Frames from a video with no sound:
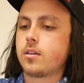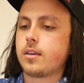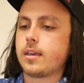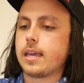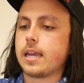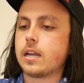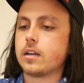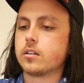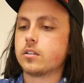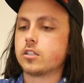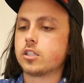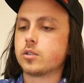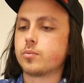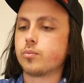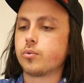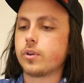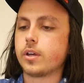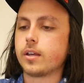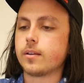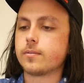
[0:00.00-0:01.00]
Agent
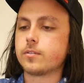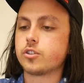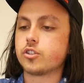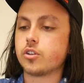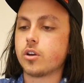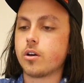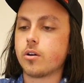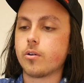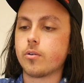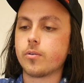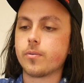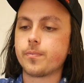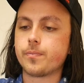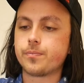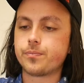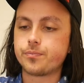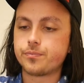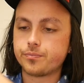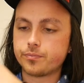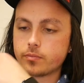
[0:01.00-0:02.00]
split. So
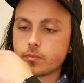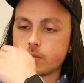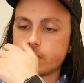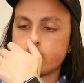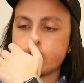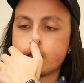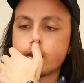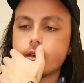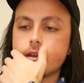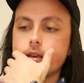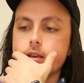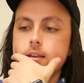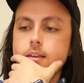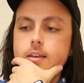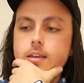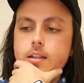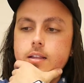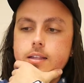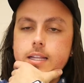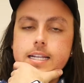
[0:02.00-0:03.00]

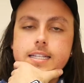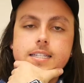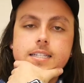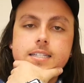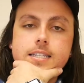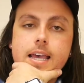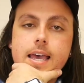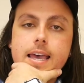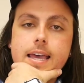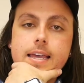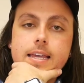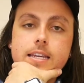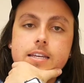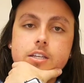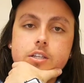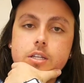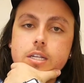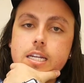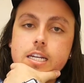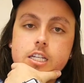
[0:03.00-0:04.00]
let's say
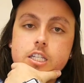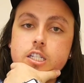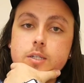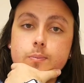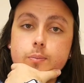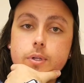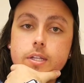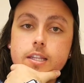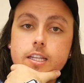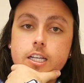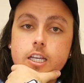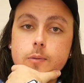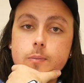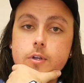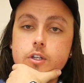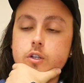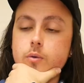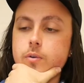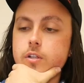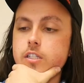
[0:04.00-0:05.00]
you need to split the
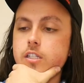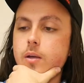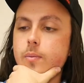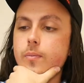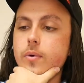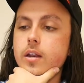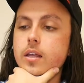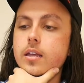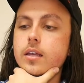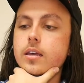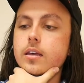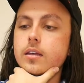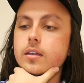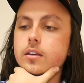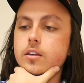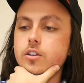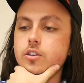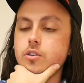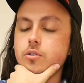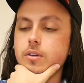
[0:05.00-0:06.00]
commission with somebody.
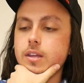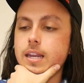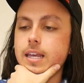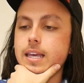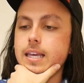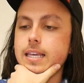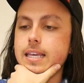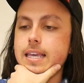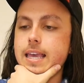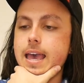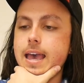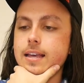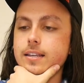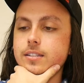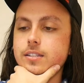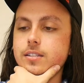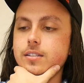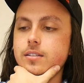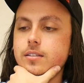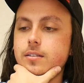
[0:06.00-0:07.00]
You can hit
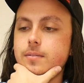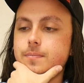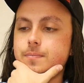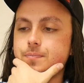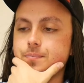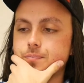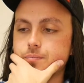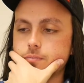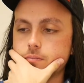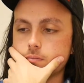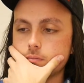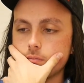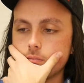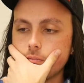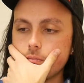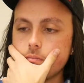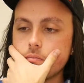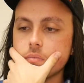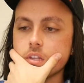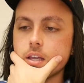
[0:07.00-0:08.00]
yes.
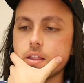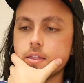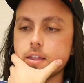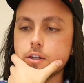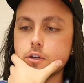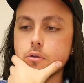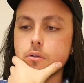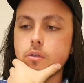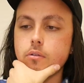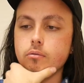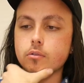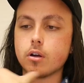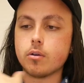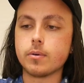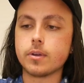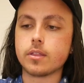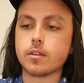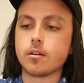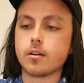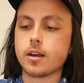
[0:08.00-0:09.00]
Then you throw
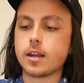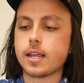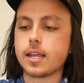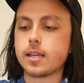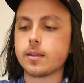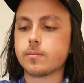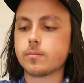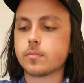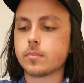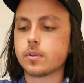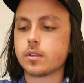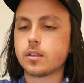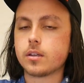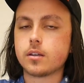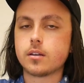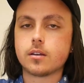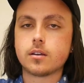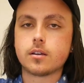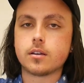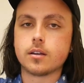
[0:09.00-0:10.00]
in their name,
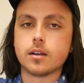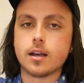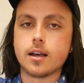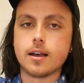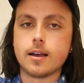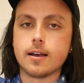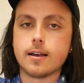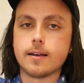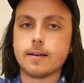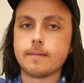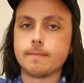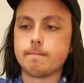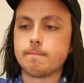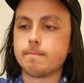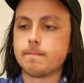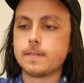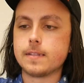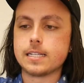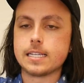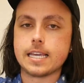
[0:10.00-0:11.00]

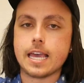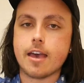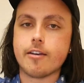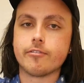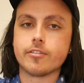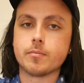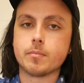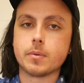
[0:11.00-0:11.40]
Kevin